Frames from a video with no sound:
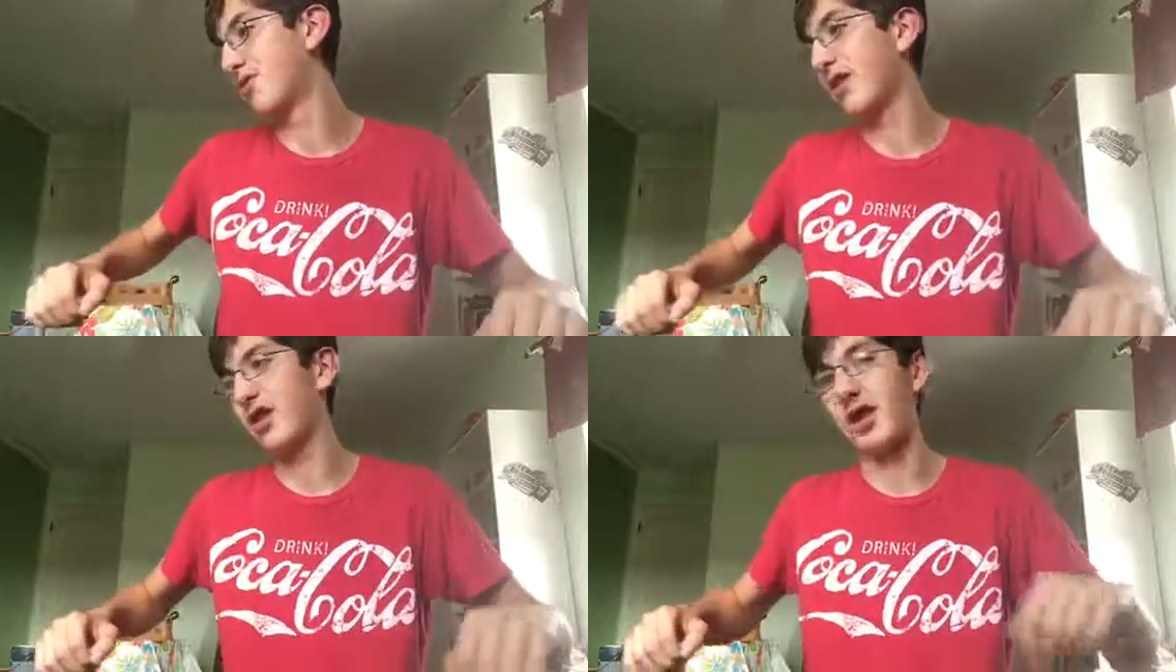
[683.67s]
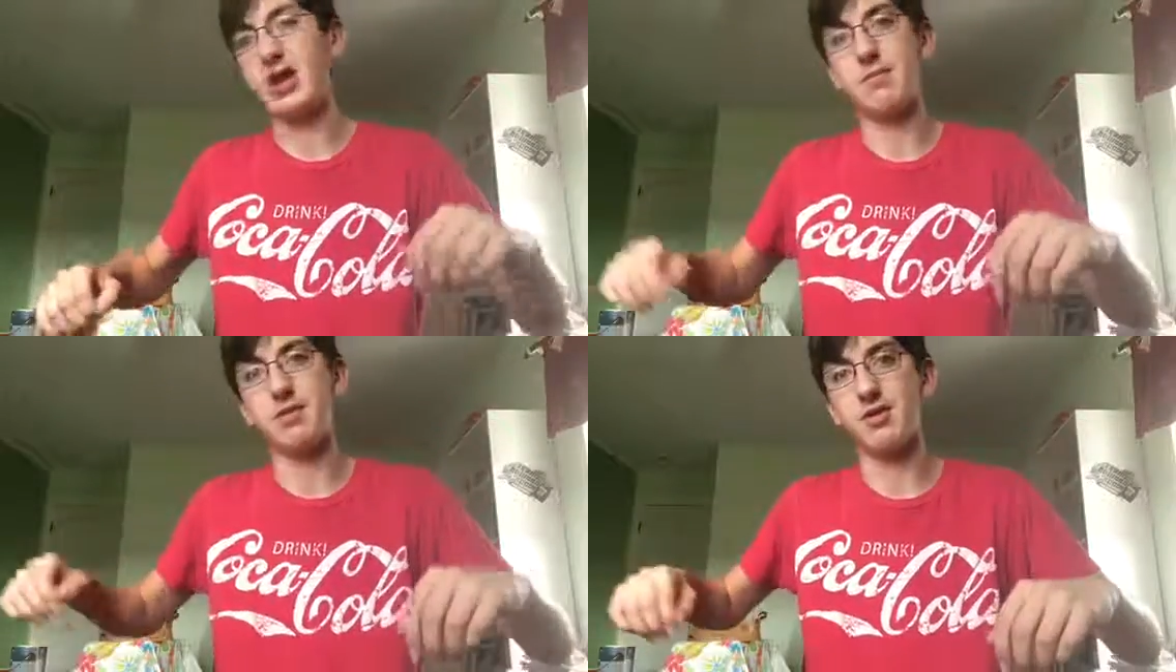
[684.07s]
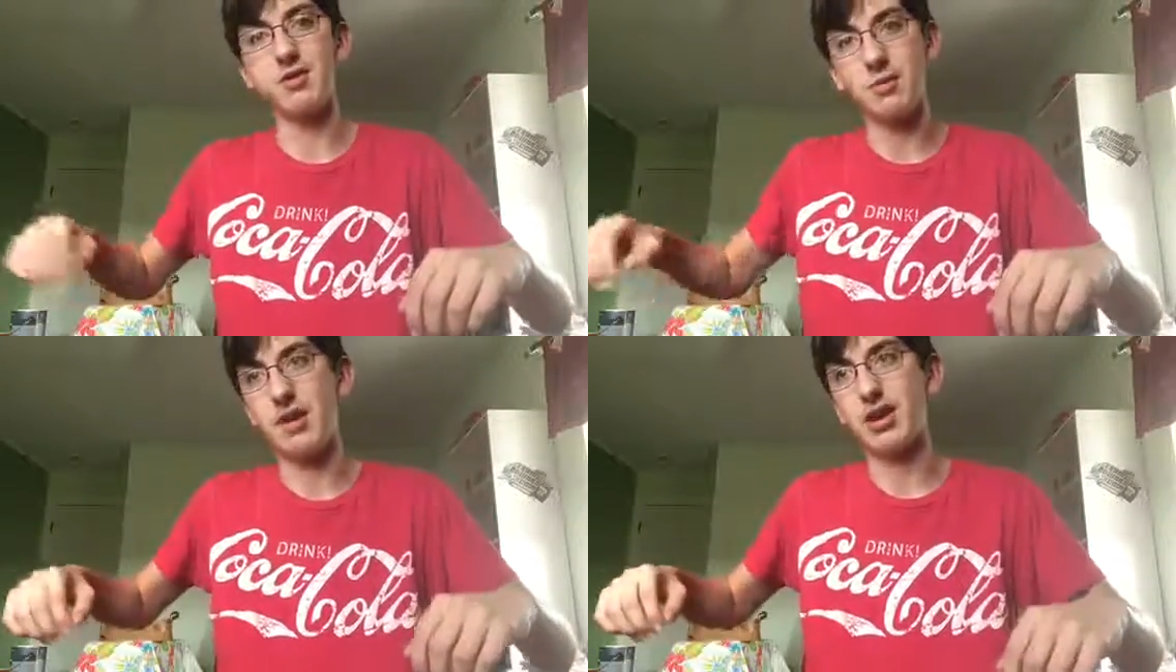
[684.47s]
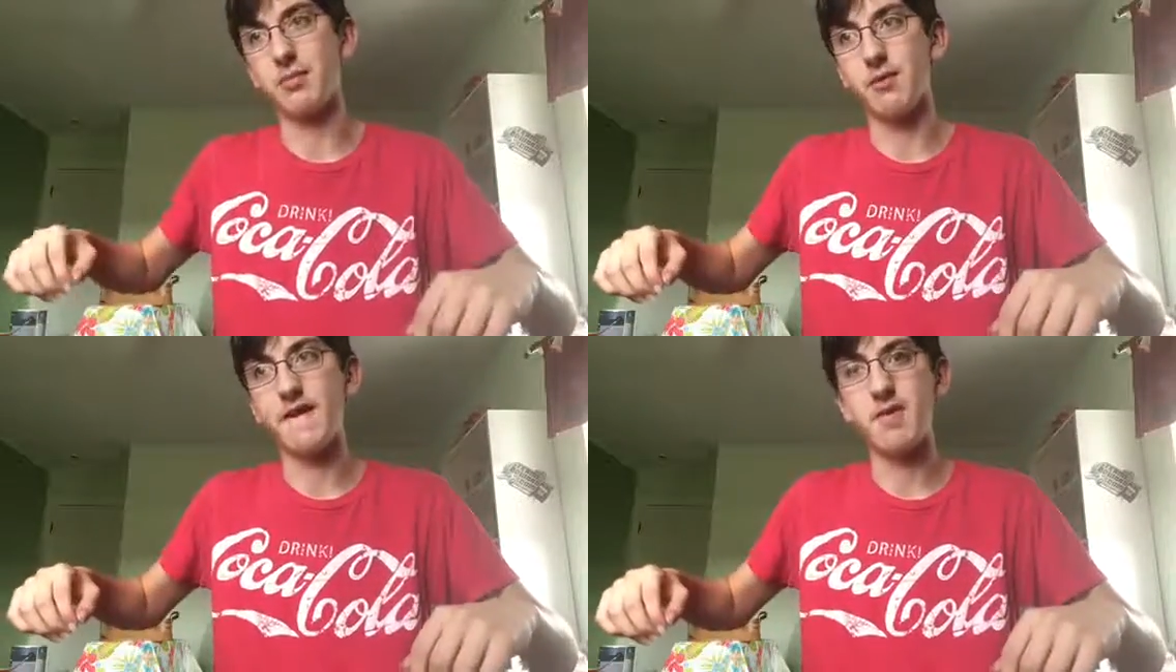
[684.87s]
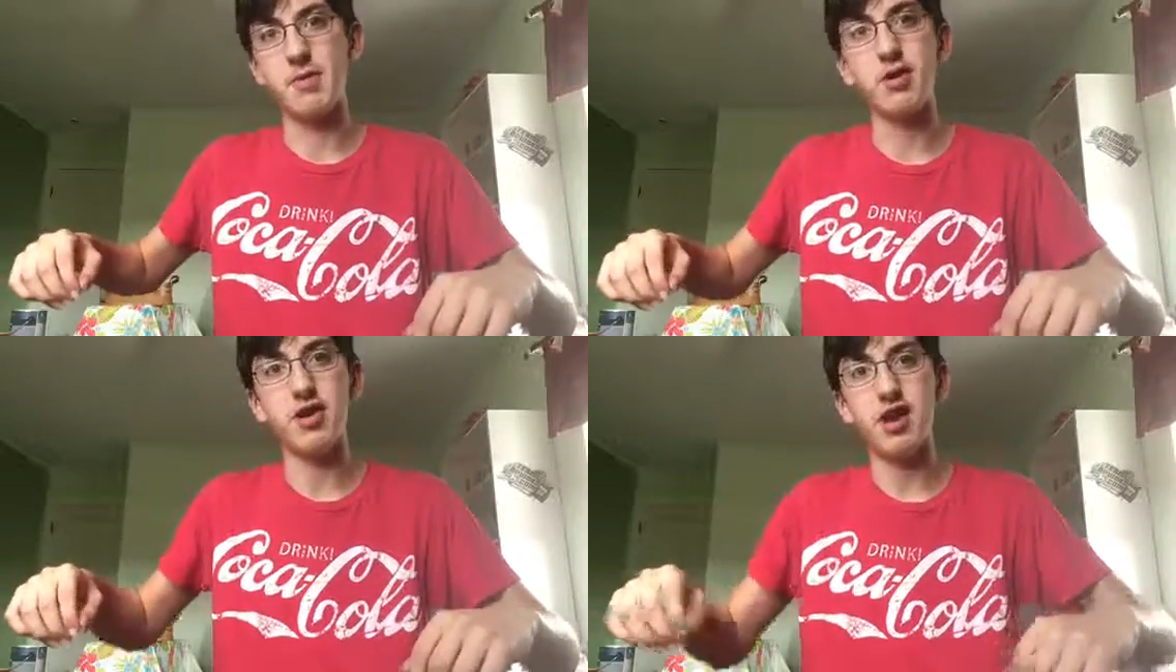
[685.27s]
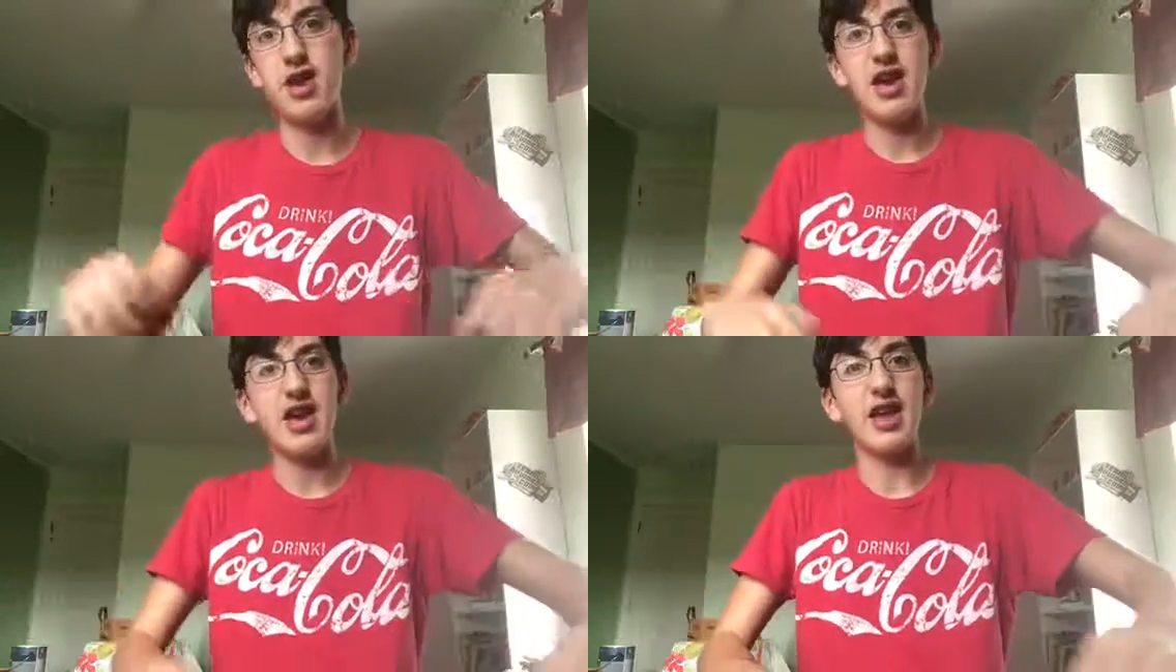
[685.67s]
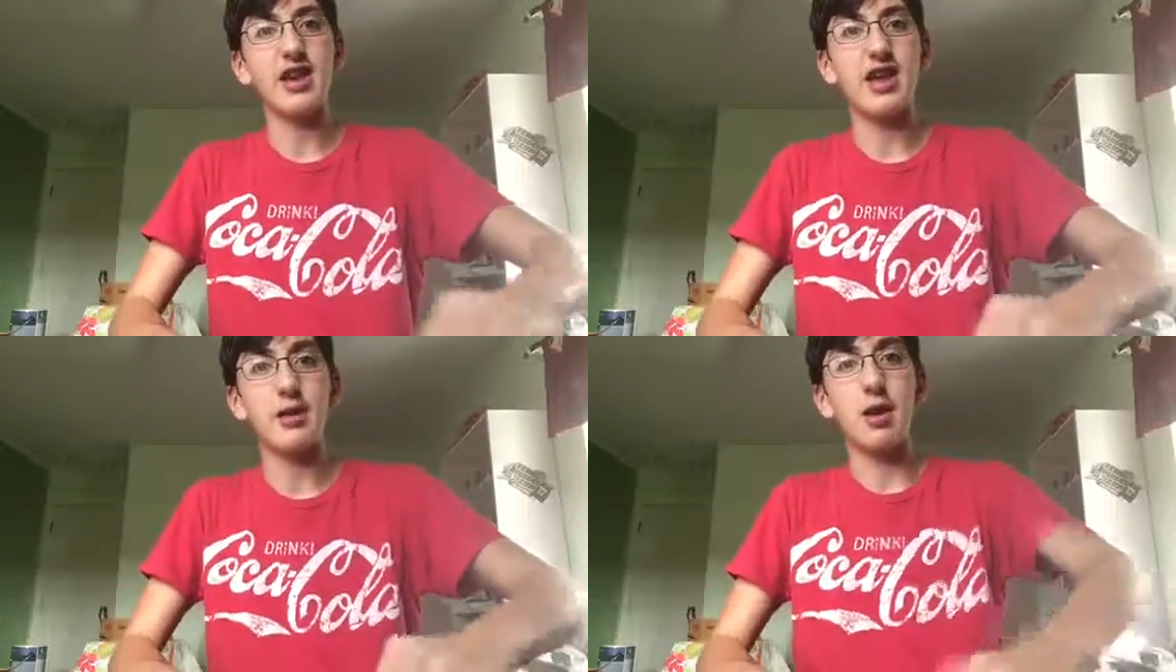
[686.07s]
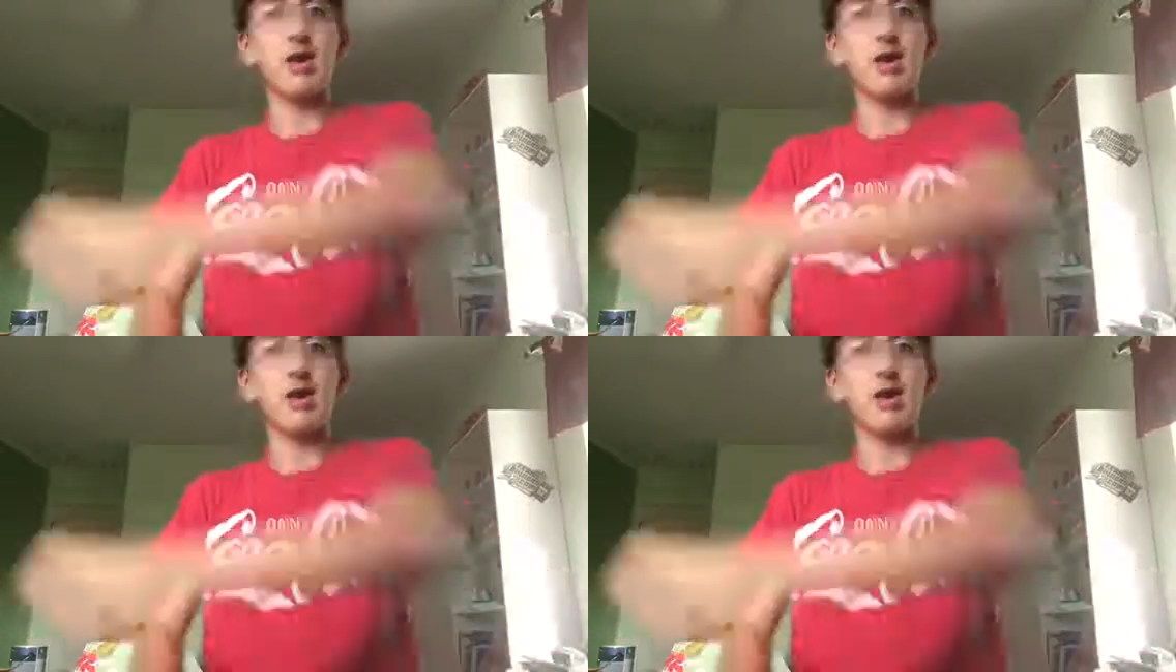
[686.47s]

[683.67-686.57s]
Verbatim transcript: tugging on him, make him leave the building, and he